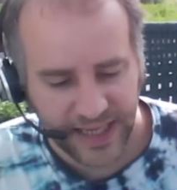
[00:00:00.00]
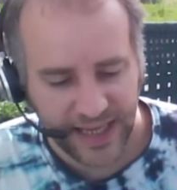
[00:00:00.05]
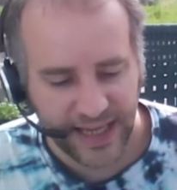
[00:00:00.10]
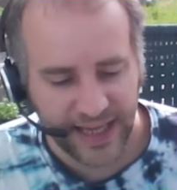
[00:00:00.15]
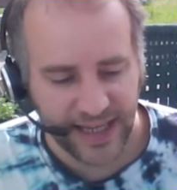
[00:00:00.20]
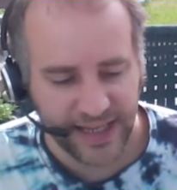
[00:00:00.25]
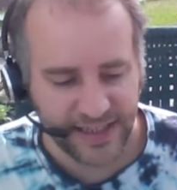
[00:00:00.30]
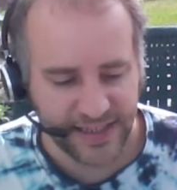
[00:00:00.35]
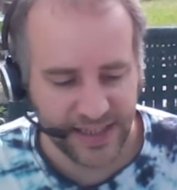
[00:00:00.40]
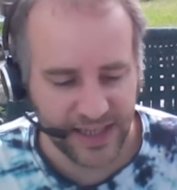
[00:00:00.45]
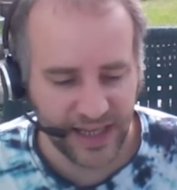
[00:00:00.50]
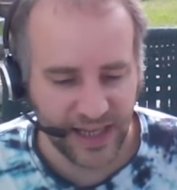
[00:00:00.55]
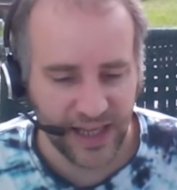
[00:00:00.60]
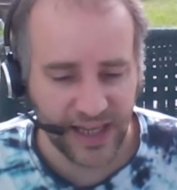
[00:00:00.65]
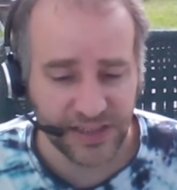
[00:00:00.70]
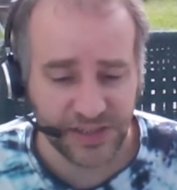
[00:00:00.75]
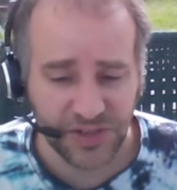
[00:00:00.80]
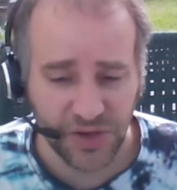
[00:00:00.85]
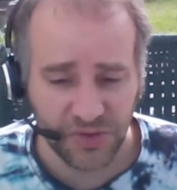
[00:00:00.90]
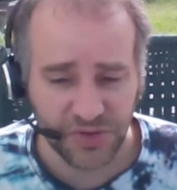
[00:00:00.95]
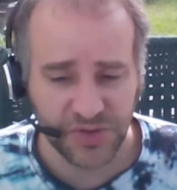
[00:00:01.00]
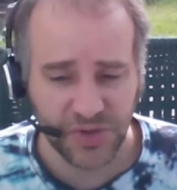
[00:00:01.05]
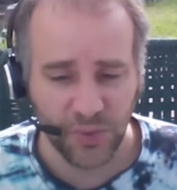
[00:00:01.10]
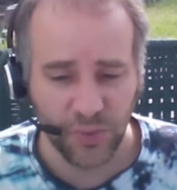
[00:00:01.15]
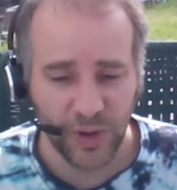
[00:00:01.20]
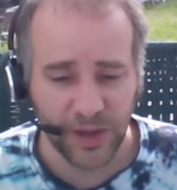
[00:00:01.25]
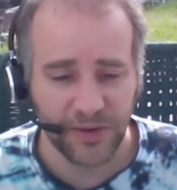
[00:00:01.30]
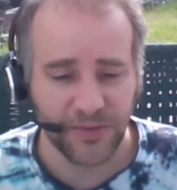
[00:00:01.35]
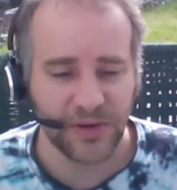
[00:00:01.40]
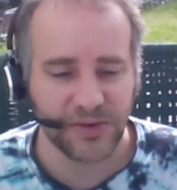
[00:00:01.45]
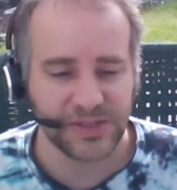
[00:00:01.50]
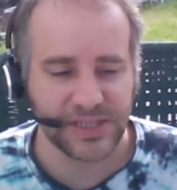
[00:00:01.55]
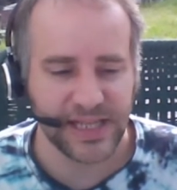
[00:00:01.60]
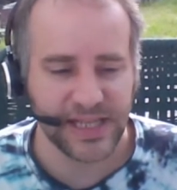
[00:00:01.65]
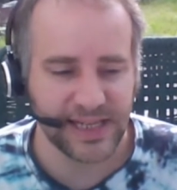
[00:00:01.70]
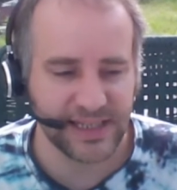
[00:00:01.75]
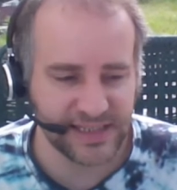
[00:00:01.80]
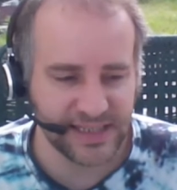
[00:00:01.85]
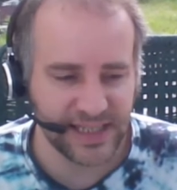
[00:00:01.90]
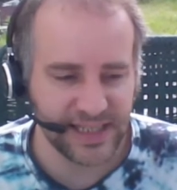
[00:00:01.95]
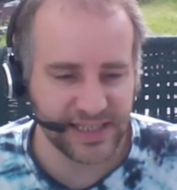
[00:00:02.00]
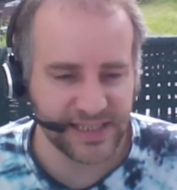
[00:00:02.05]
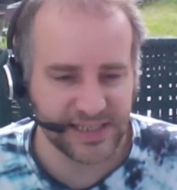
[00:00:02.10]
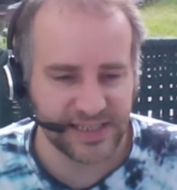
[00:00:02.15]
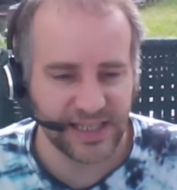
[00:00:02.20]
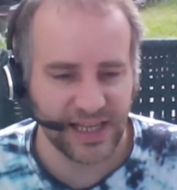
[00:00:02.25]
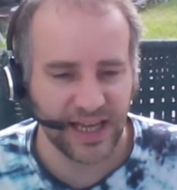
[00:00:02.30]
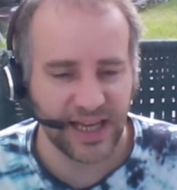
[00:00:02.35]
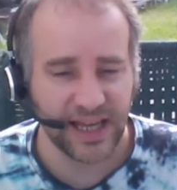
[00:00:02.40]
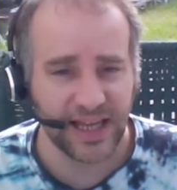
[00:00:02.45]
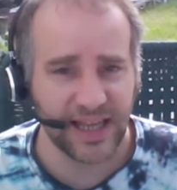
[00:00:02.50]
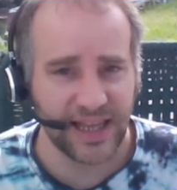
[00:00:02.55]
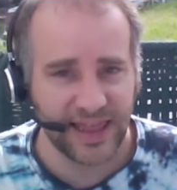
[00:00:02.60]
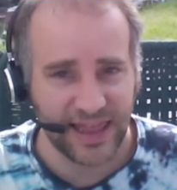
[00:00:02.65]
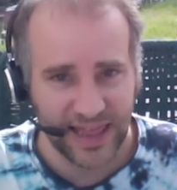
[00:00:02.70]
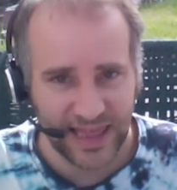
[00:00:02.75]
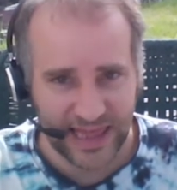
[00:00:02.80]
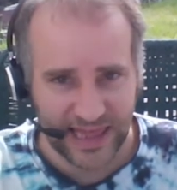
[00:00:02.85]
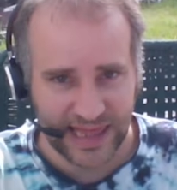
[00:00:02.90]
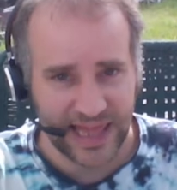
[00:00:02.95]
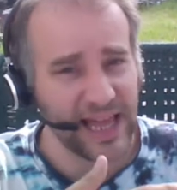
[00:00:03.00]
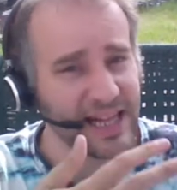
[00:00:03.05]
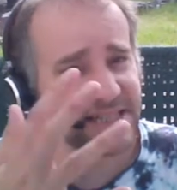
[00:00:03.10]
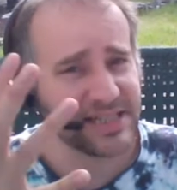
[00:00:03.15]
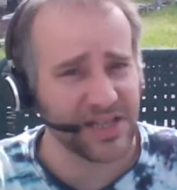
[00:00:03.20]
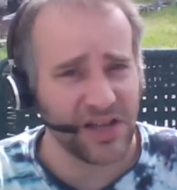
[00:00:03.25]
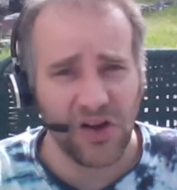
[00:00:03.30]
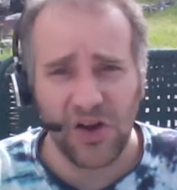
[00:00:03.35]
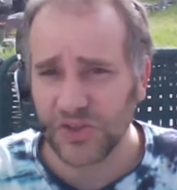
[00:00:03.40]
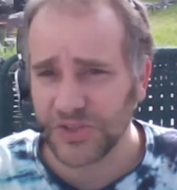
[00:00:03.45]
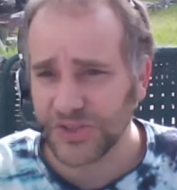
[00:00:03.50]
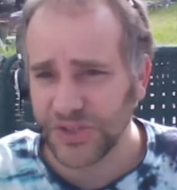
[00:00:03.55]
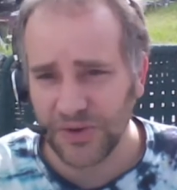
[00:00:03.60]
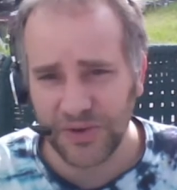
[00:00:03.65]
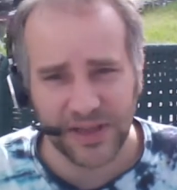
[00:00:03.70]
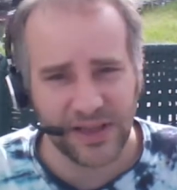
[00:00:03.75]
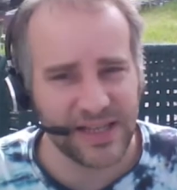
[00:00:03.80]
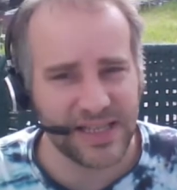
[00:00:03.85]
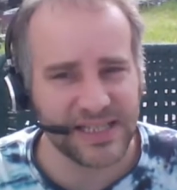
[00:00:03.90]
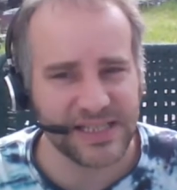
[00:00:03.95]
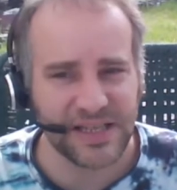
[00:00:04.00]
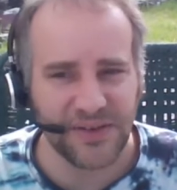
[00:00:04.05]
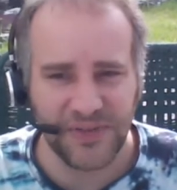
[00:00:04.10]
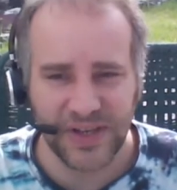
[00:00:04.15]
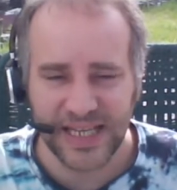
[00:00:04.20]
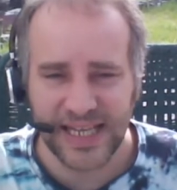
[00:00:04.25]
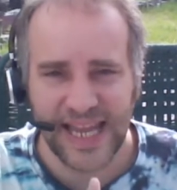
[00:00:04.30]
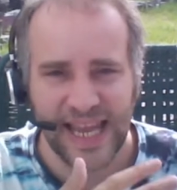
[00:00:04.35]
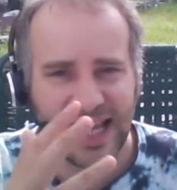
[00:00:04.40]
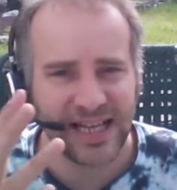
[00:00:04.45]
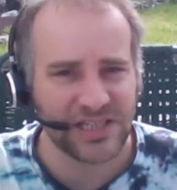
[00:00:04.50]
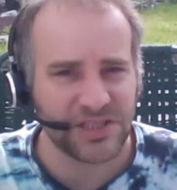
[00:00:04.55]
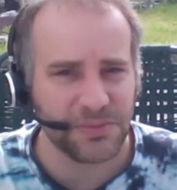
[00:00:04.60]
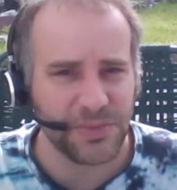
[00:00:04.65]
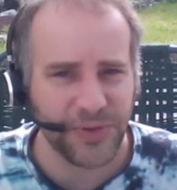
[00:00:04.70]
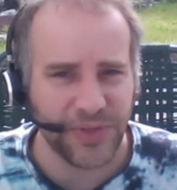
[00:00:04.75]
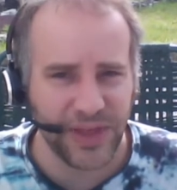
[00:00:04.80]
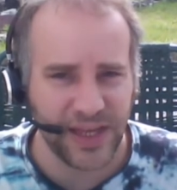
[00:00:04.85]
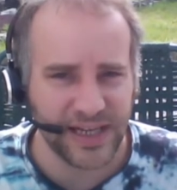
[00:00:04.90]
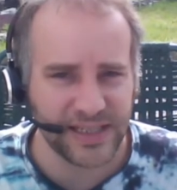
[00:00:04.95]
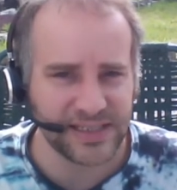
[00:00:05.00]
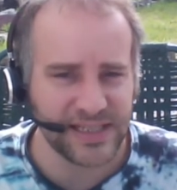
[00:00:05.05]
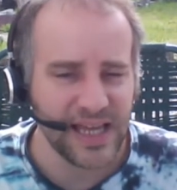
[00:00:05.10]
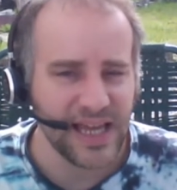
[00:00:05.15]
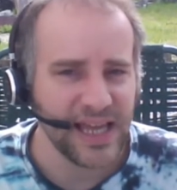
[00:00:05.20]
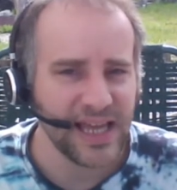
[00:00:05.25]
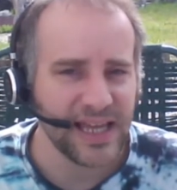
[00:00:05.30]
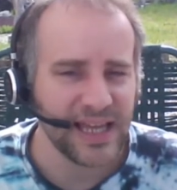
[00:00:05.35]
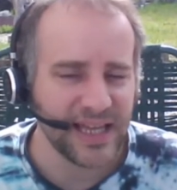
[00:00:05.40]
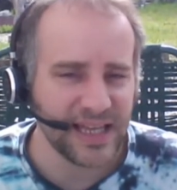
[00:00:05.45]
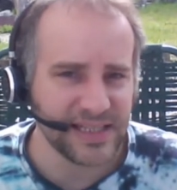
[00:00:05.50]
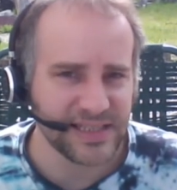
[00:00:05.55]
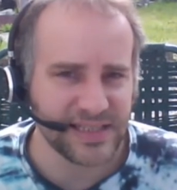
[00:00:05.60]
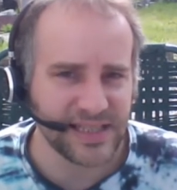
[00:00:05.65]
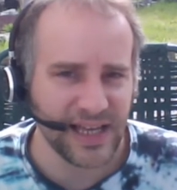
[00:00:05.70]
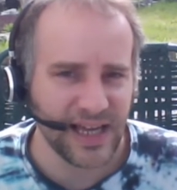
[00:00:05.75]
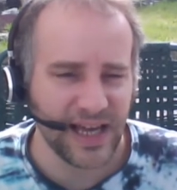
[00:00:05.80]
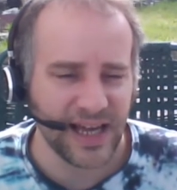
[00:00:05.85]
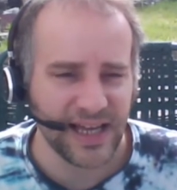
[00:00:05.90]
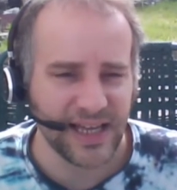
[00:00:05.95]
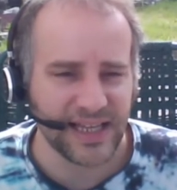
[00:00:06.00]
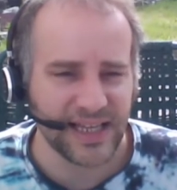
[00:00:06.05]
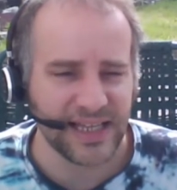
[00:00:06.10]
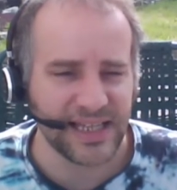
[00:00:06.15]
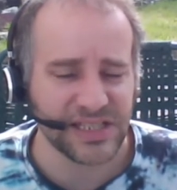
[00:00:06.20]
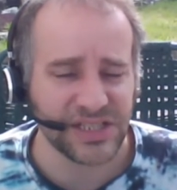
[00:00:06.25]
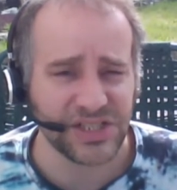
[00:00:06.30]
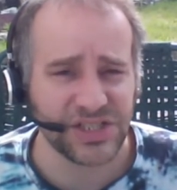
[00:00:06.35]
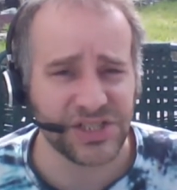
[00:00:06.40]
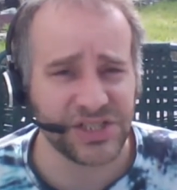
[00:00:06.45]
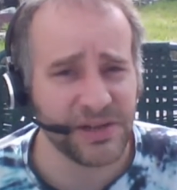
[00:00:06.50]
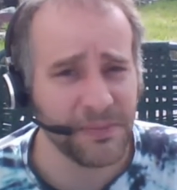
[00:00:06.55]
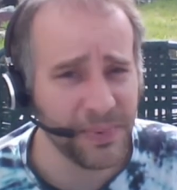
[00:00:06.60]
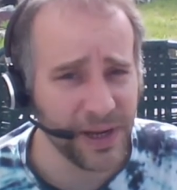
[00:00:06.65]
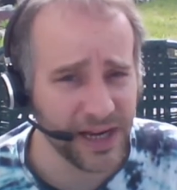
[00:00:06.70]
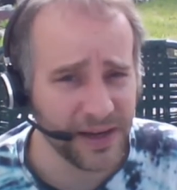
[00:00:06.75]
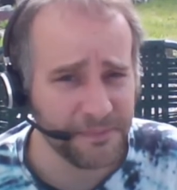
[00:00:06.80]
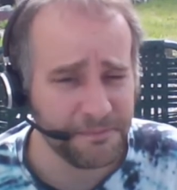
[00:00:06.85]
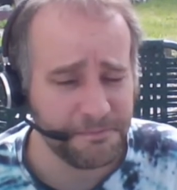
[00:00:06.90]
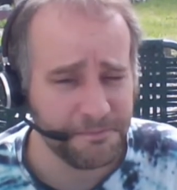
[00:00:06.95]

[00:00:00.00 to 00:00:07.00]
And so one of those things is that's also on the list of intangible things is shipping.